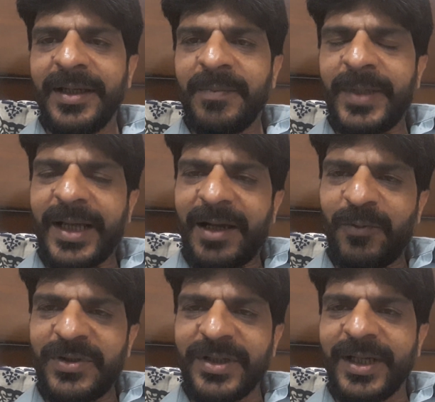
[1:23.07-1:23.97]
But I
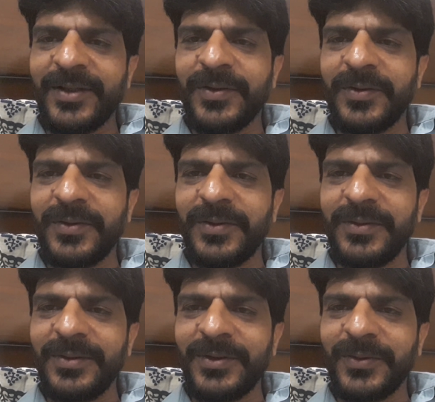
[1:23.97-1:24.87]
will try to
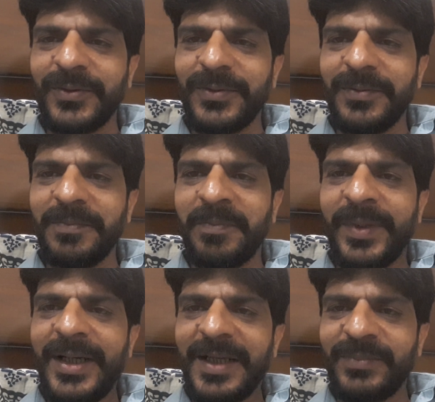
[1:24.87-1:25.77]

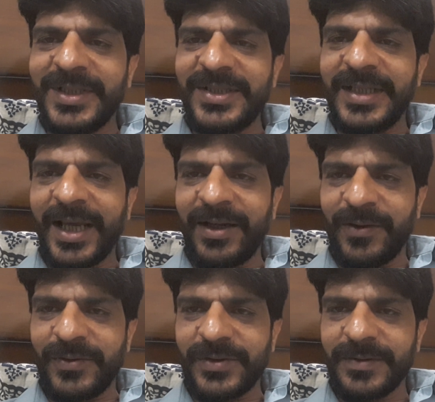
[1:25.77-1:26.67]
build up the
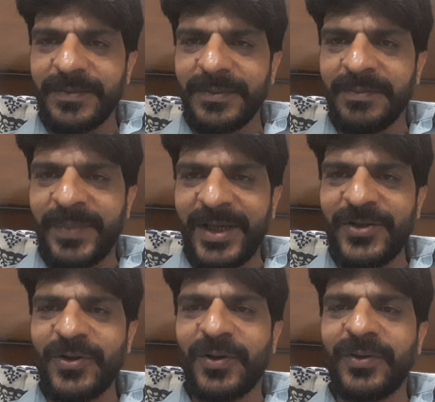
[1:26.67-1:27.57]
scenarios
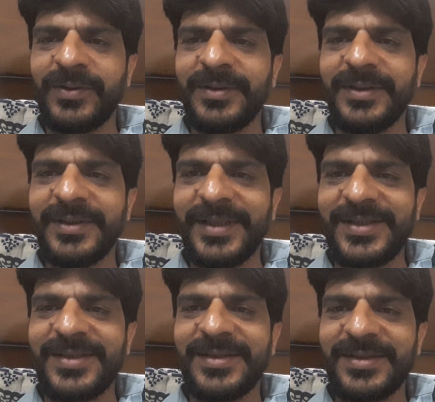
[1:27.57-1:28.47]
based on
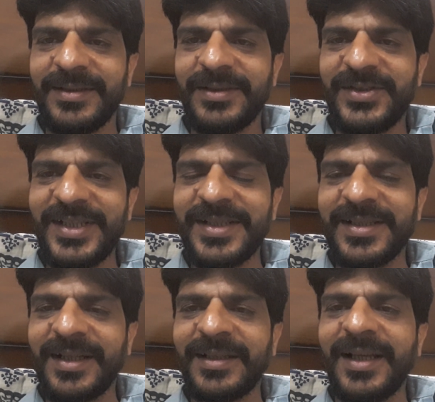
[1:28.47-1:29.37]
this
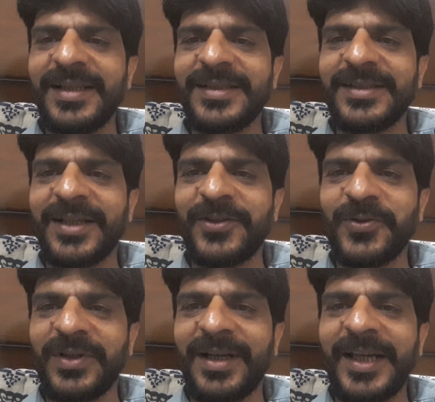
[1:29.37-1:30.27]
strategic analysis that
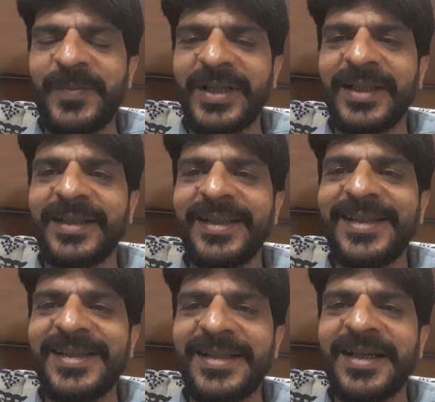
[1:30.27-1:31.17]
you are claiming that the
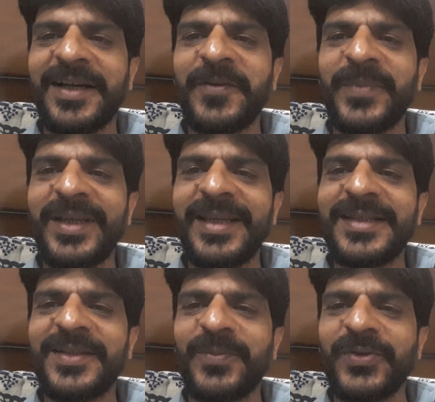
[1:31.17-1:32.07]
Indian army is
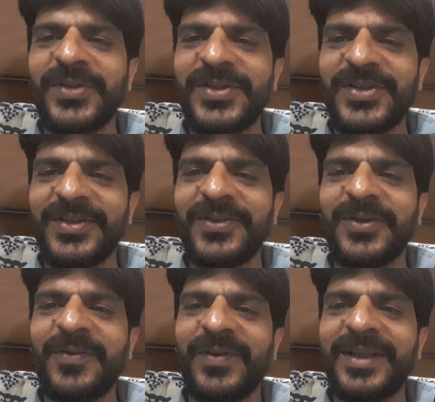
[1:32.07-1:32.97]
in a position to
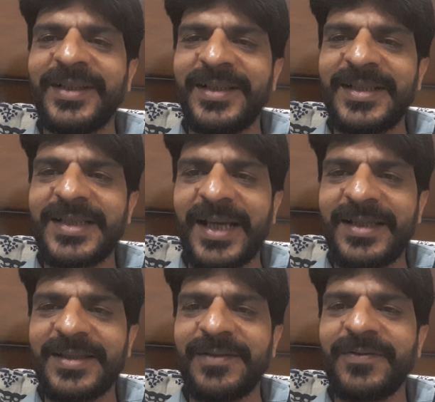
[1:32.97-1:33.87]
inflict a
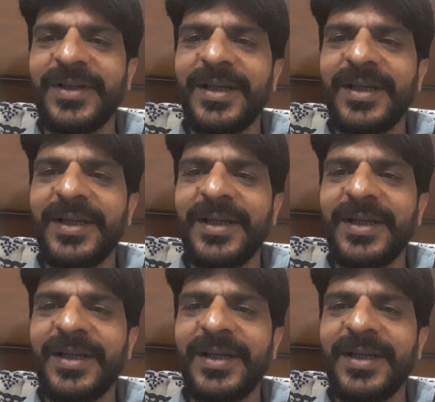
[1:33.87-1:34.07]
decisive,